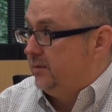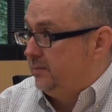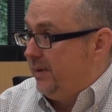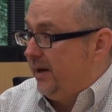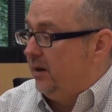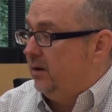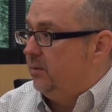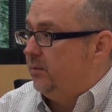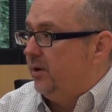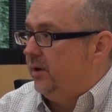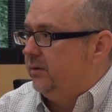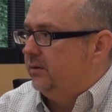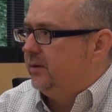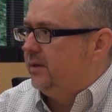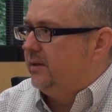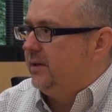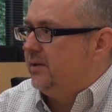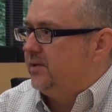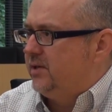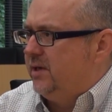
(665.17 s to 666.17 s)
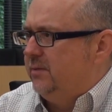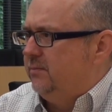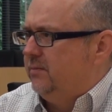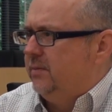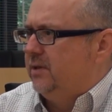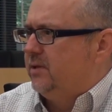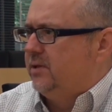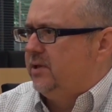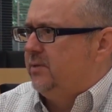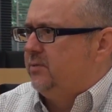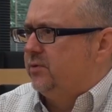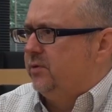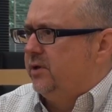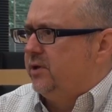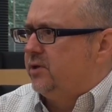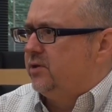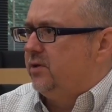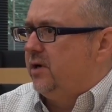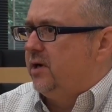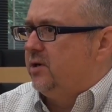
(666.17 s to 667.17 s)
paramount. It seems
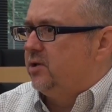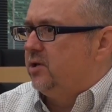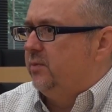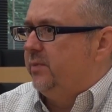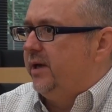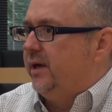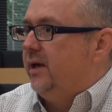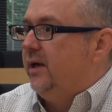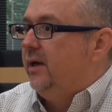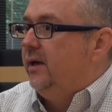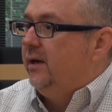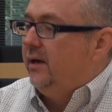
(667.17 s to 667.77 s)
really strange to me,